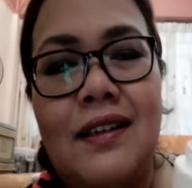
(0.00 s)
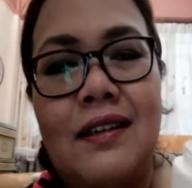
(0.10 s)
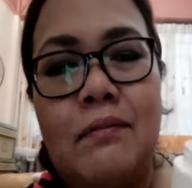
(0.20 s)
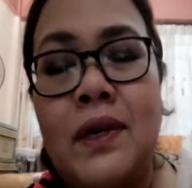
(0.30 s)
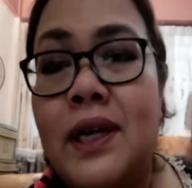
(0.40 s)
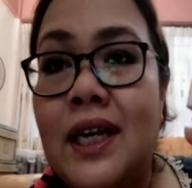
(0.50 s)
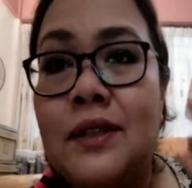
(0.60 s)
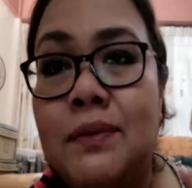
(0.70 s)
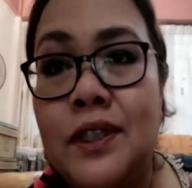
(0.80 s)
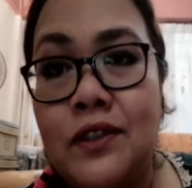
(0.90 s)
my
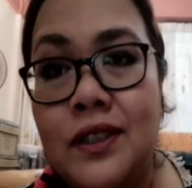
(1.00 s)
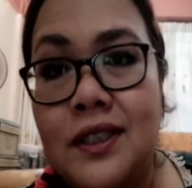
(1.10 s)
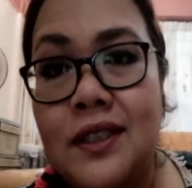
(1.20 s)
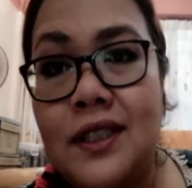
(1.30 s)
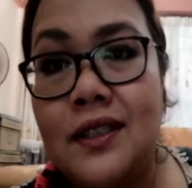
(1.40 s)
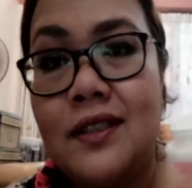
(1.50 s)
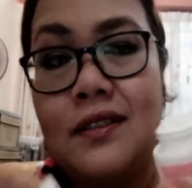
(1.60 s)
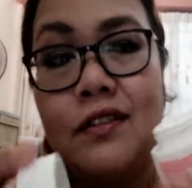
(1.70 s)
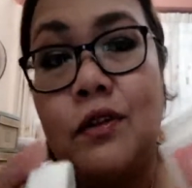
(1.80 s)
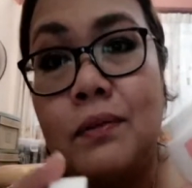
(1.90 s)
husband uses this,
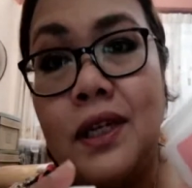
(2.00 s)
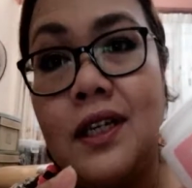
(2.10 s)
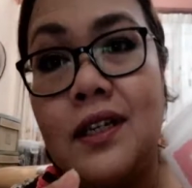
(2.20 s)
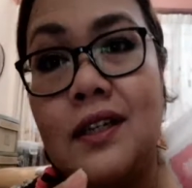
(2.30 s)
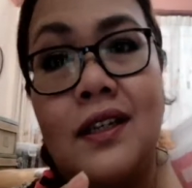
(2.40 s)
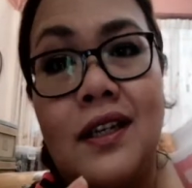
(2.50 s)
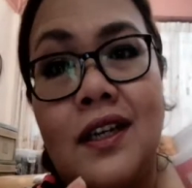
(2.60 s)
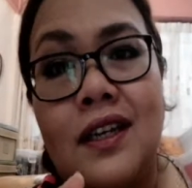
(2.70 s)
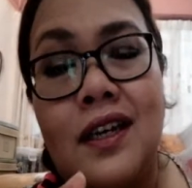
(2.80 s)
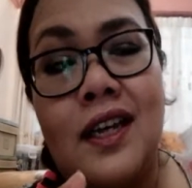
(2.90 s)
not me.
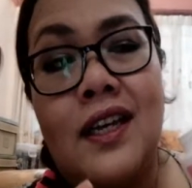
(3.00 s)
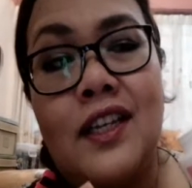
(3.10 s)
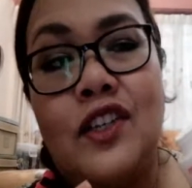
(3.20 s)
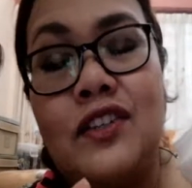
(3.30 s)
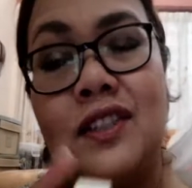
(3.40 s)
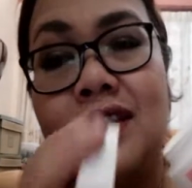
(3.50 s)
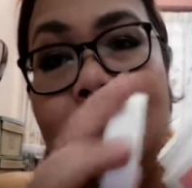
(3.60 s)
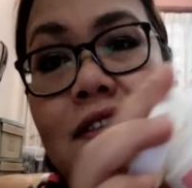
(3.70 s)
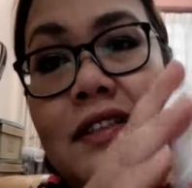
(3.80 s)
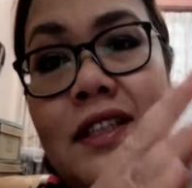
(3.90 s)
I use it
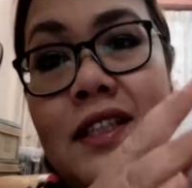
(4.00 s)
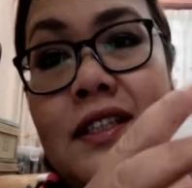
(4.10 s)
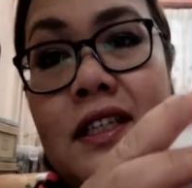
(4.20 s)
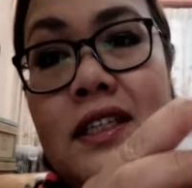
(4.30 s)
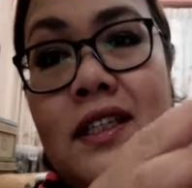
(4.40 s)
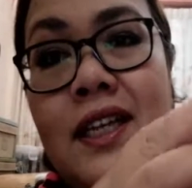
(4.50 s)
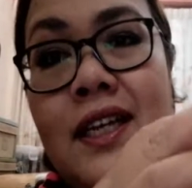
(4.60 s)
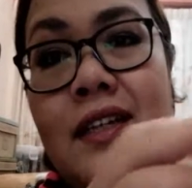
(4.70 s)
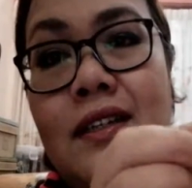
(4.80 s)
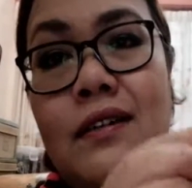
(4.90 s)
this, like,
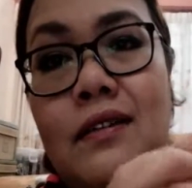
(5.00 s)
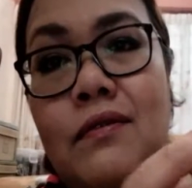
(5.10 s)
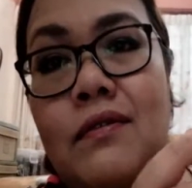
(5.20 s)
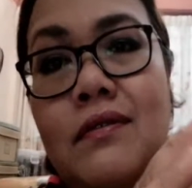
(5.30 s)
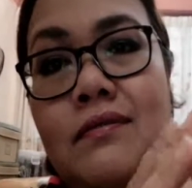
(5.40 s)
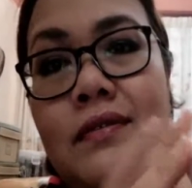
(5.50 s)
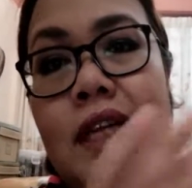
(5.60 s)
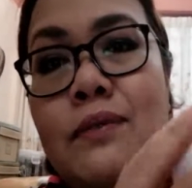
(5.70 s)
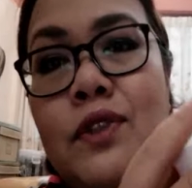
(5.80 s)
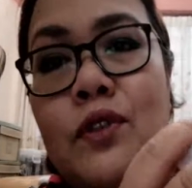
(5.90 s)

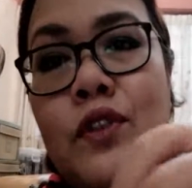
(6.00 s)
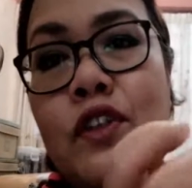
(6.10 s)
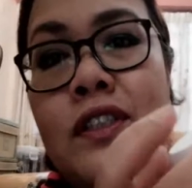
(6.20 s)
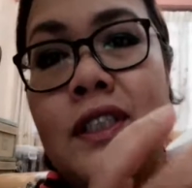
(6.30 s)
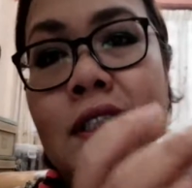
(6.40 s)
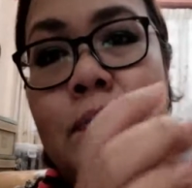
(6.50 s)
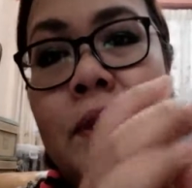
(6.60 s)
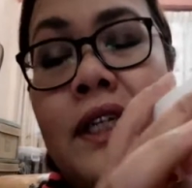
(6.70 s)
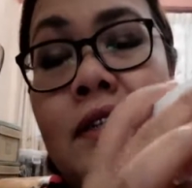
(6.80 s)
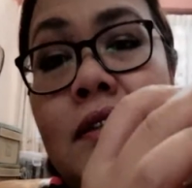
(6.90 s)
I'm so not
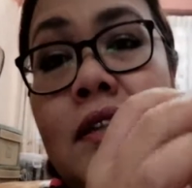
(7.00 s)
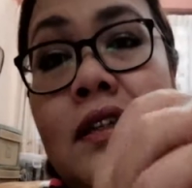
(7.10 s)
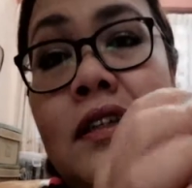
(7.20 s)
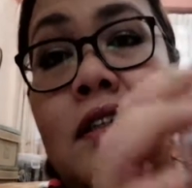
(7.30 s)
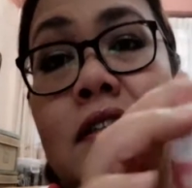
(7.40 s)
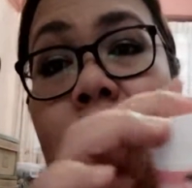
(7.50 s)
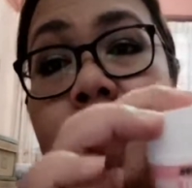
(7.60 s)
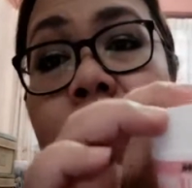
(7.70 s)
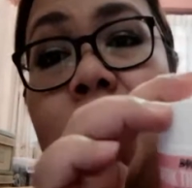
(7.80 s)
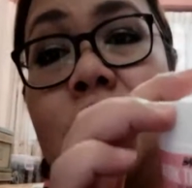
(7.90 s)
disciplined, so
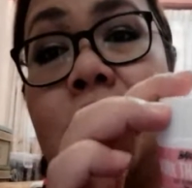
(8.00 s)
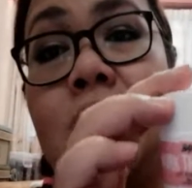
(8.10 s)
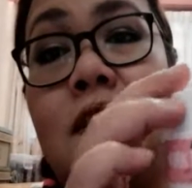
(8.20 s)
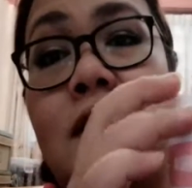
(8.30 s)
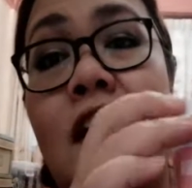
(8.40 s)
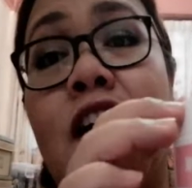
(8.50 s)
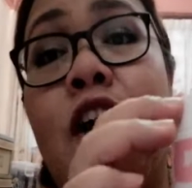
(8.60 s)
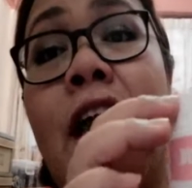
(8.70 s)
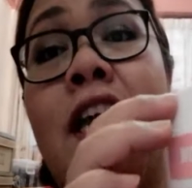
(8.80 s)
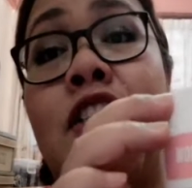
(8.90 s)
I use this
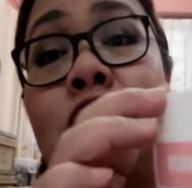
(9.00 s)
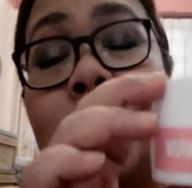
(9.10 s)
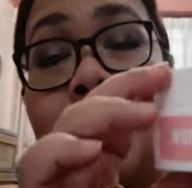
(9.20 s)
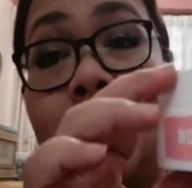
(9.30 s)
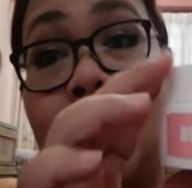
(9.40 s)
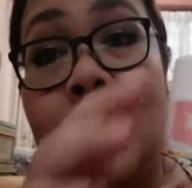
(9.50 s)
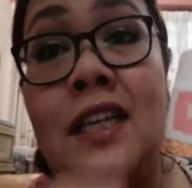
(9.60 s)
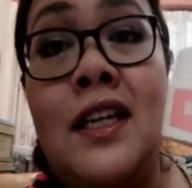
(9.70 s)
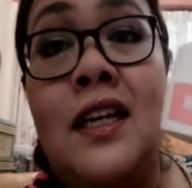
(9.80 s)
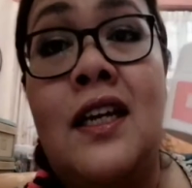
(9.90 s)
occasionally,
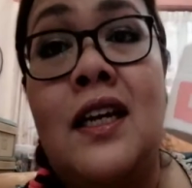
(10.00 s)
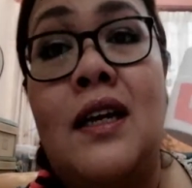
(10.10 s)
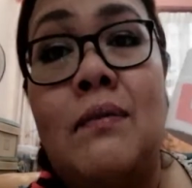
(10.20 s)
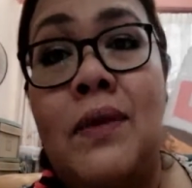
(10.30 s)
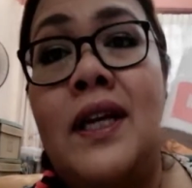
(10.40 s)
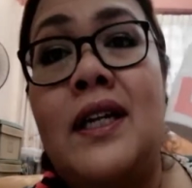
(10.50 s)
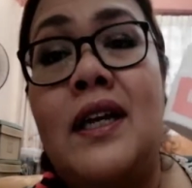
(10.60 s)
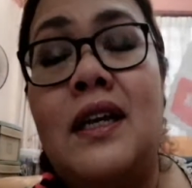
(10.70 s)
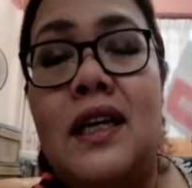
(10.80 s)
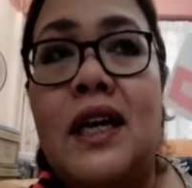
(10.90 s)
but
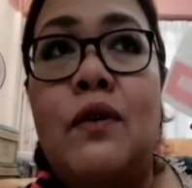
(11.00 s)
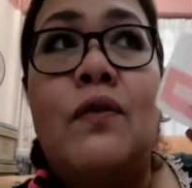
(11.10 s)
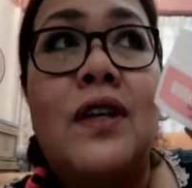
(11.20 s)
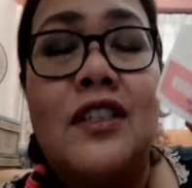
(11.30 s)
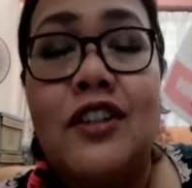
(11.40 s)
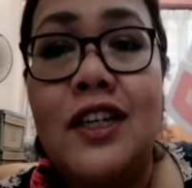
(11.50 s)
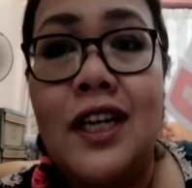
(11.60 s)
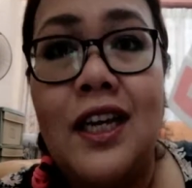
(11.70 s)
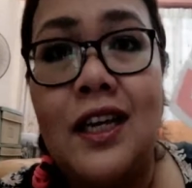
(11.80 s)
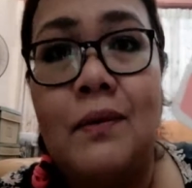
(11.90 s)
it works on
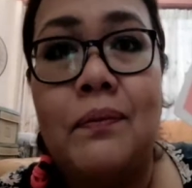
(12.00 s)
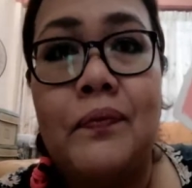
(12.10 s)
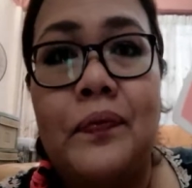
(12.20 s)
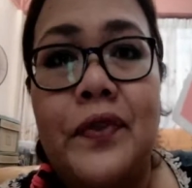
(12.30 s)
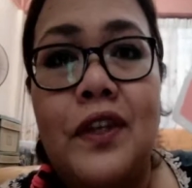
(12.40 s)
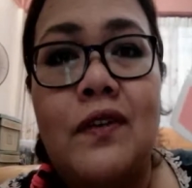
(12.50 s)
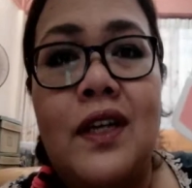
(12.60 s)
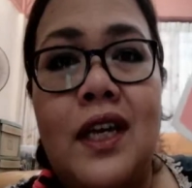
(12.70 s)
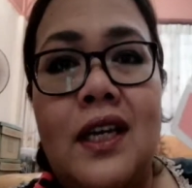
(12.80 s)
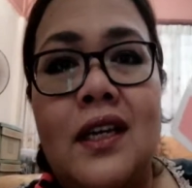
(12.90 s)
him.
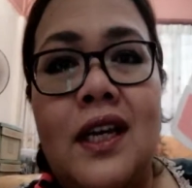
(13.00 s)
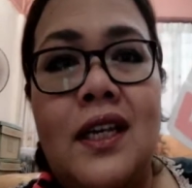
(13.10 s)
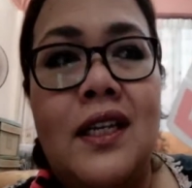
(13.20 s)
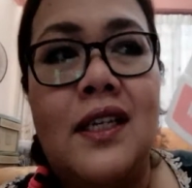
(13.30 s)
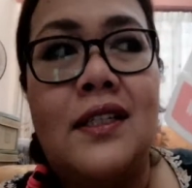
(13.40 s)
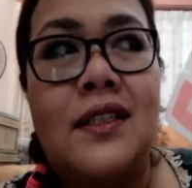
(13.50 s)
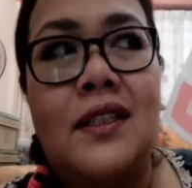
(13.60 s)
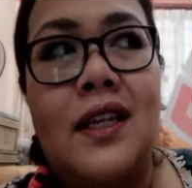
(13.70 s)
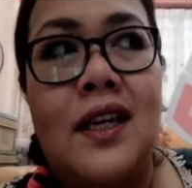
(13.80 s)
Okay, and his